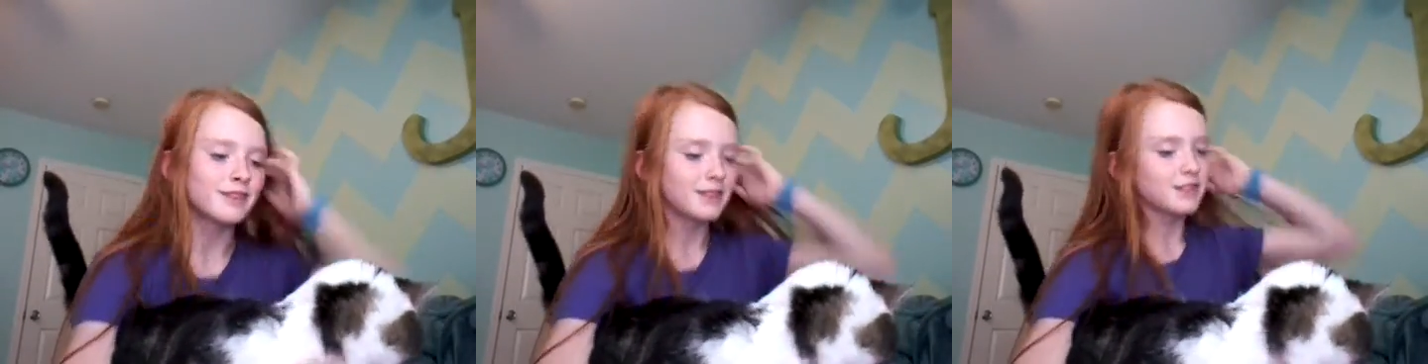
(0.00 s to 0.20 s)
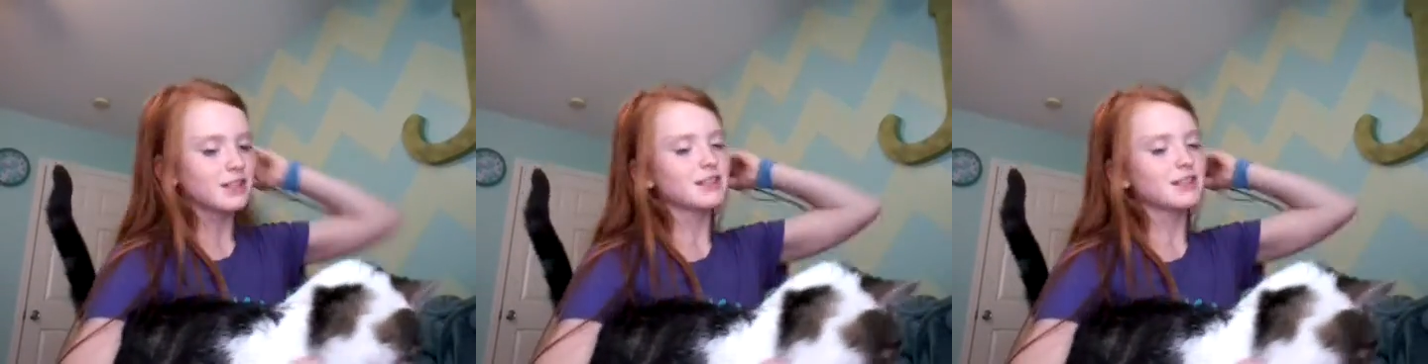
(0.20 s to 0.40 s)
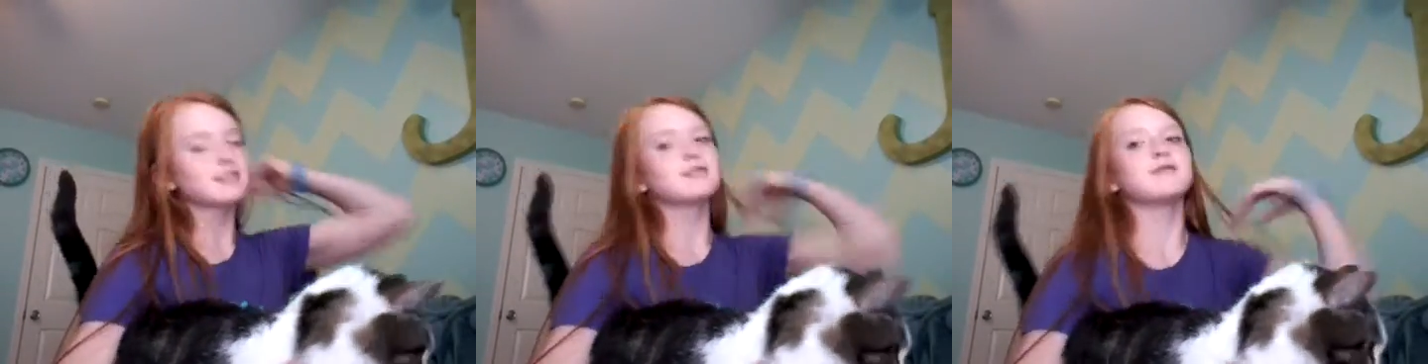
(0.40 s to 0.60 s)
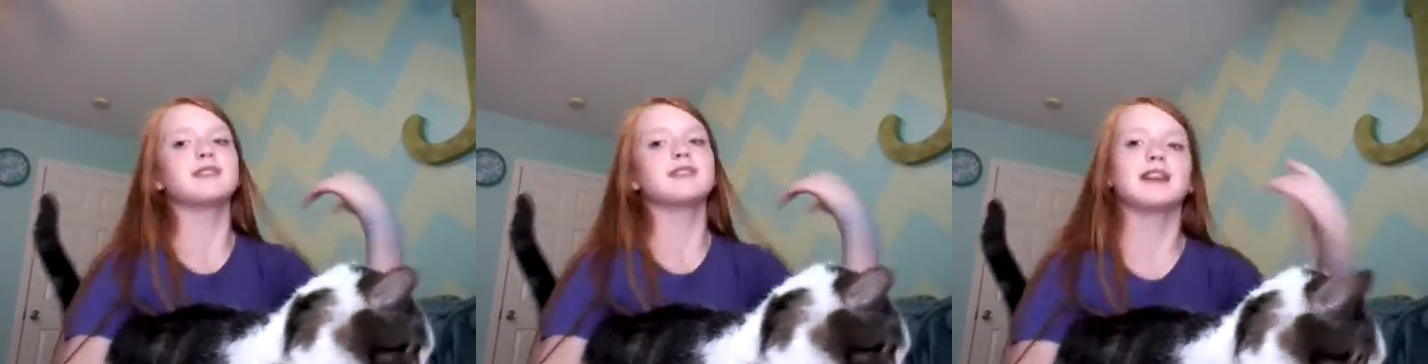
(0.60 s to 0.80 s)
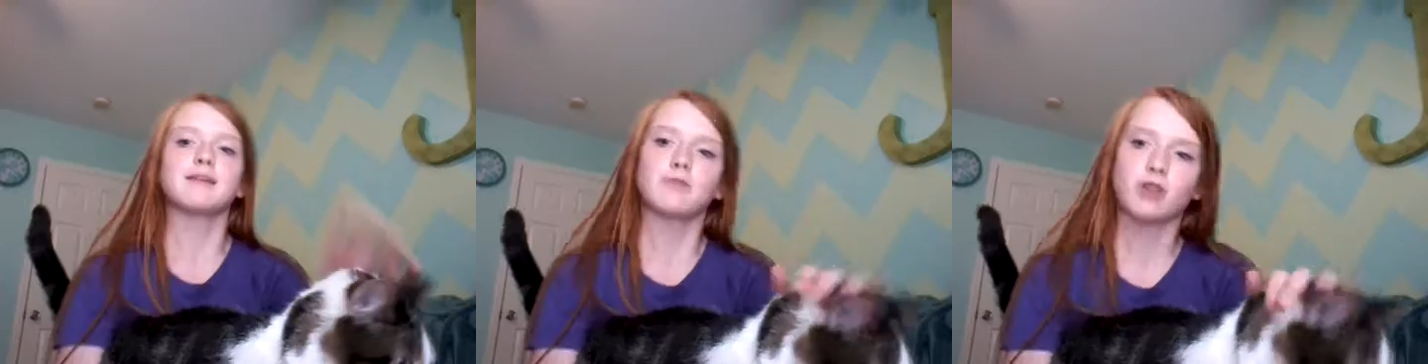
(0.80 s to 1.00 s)
She doesn't do it
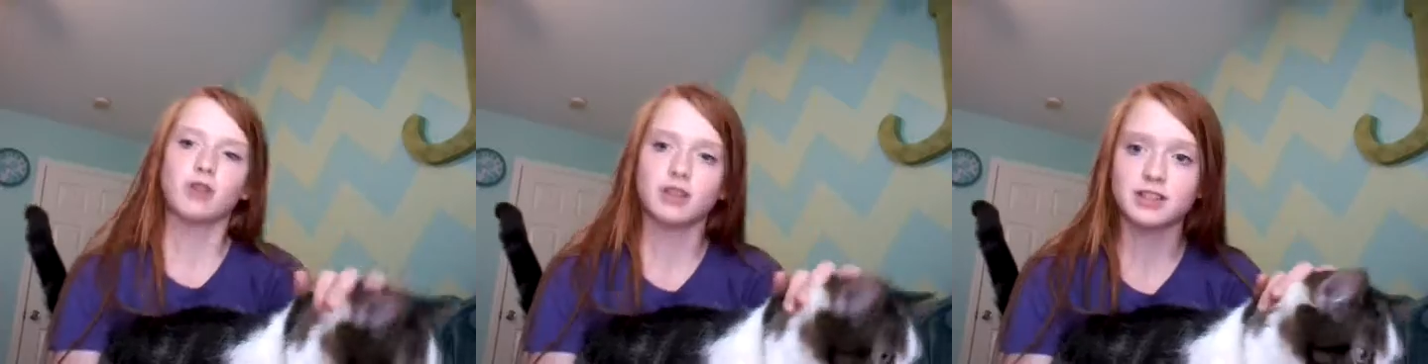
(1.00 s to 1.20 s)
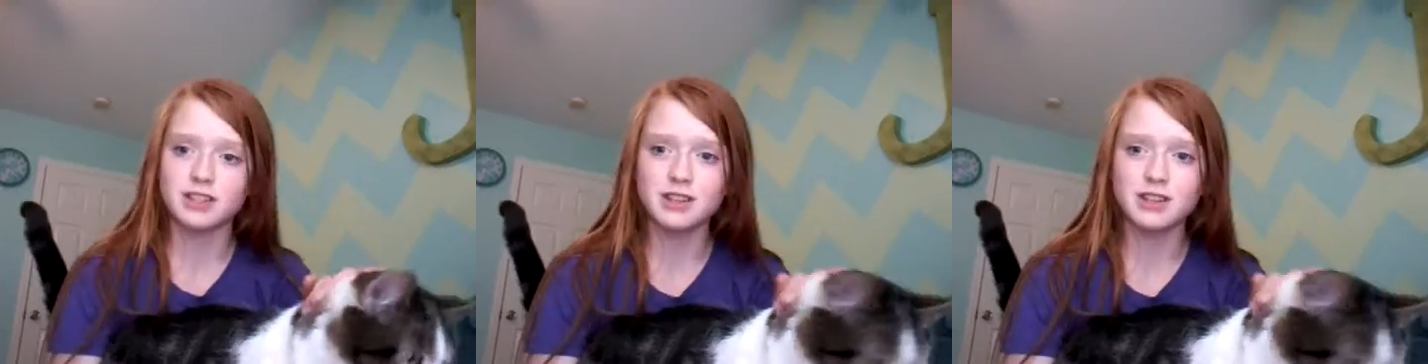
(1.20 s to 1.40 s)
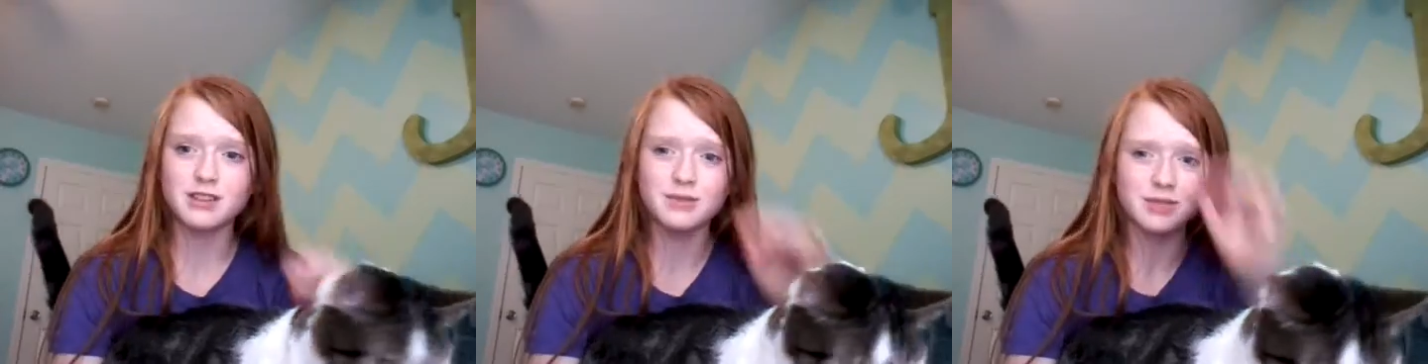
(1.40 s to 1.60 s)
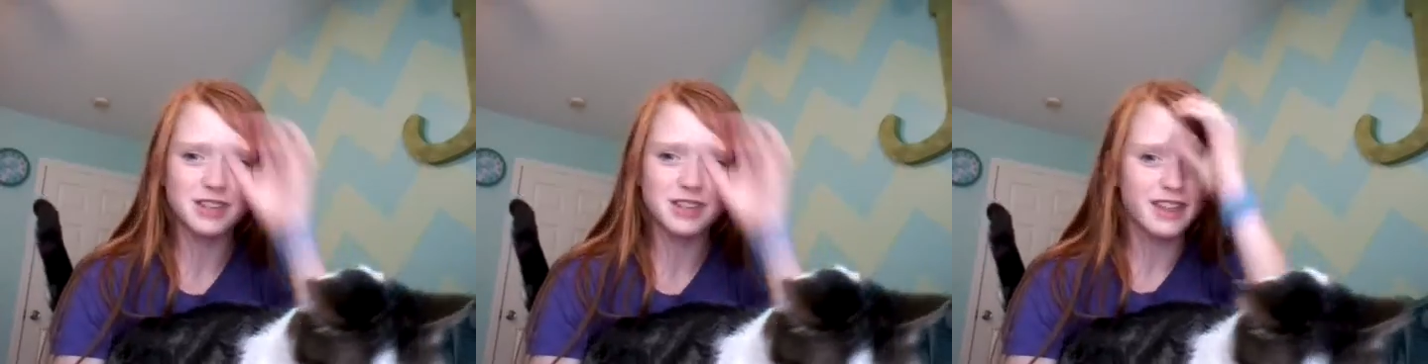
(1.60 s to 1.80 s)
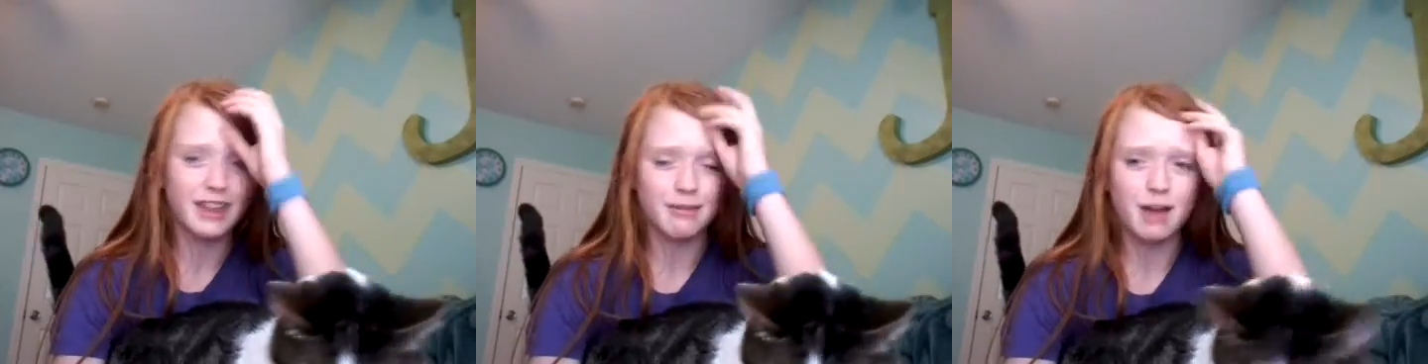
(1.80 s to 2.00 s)
anymore, because she doesn't really
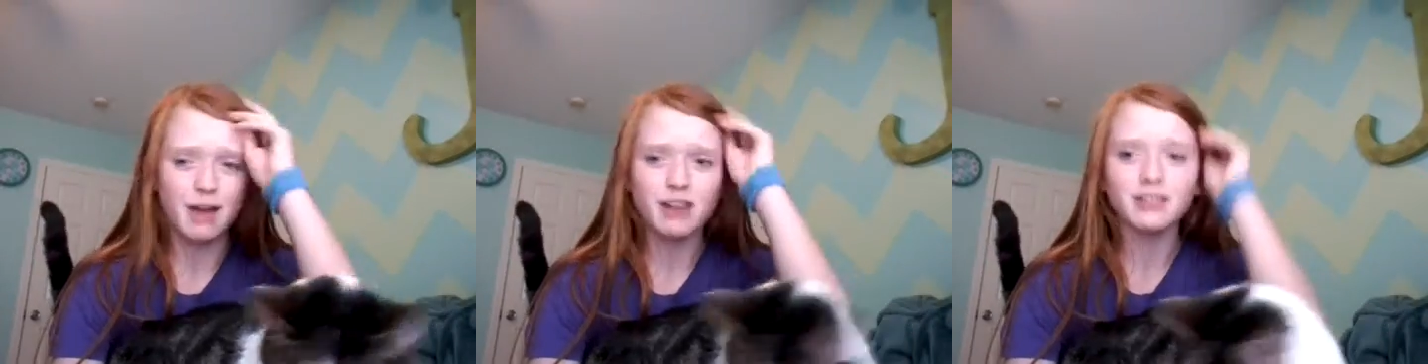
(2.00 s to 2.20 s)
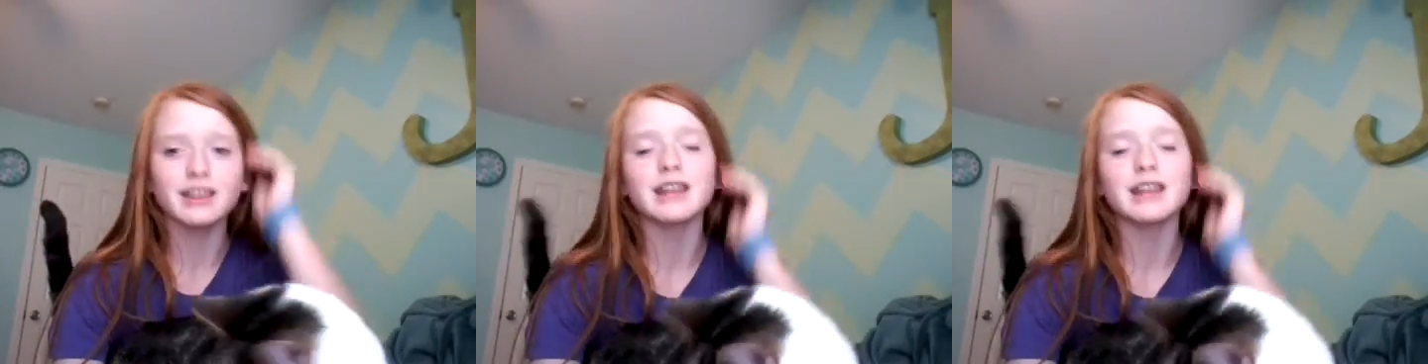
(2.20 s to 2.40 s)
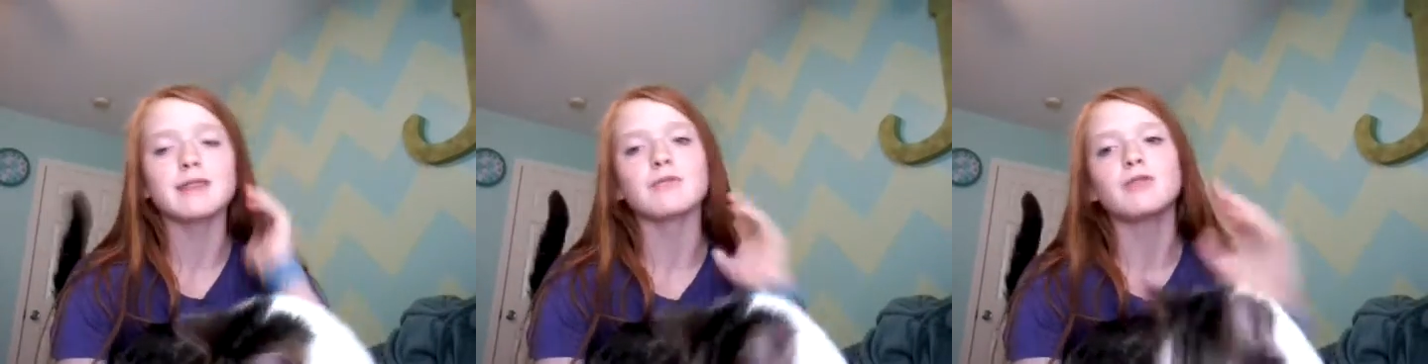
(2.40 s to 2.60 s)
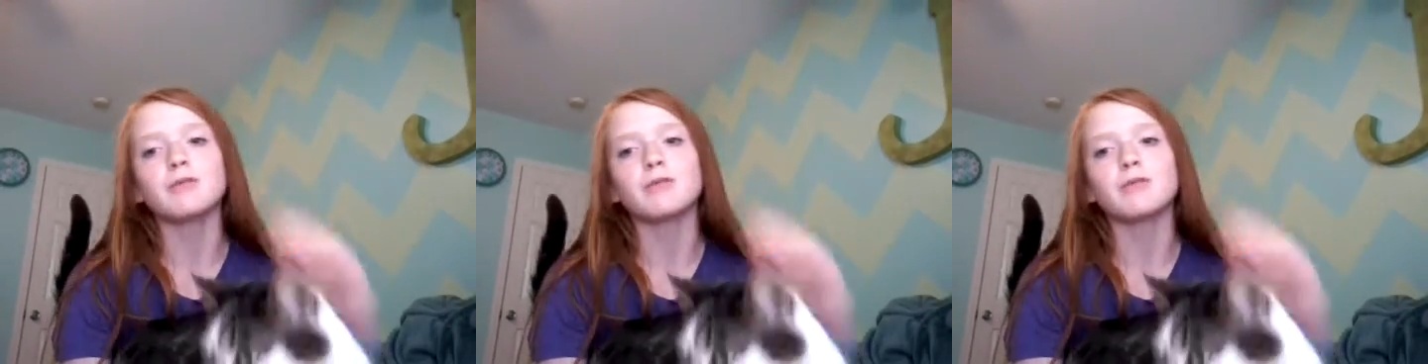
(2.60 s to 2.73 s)
like modeling anymore,